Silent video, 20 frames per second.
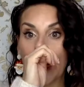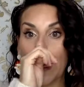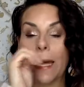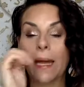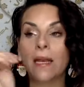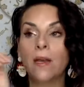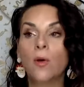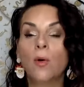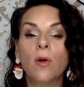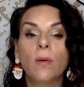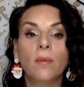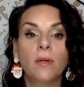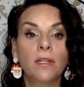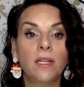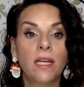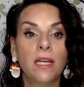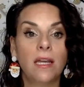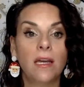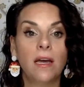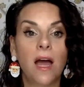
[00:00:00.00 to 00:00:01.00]
And
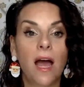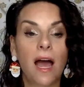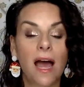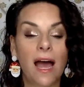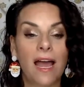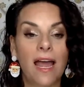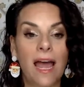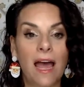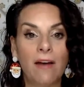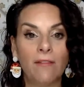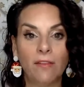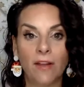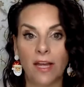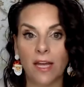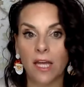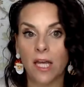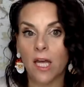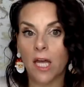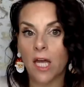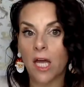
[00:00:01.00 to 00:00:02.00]
normally I have
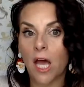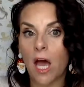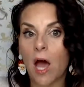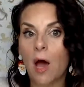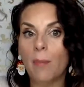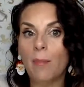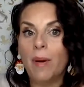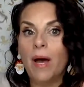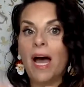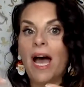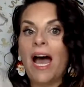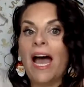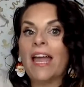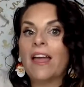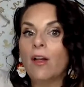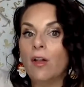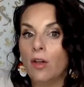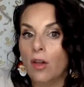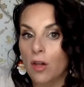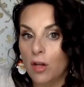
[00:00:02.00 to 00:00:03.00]
like a
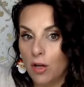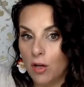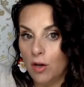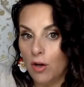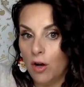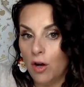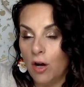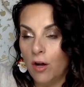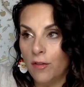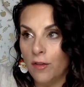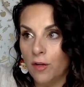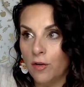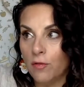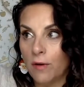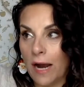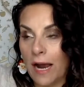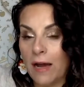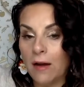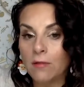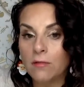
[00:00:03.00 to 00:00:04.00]
pile on the
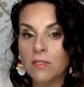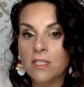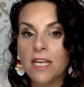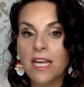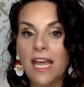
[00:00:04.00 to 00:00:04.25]
ground,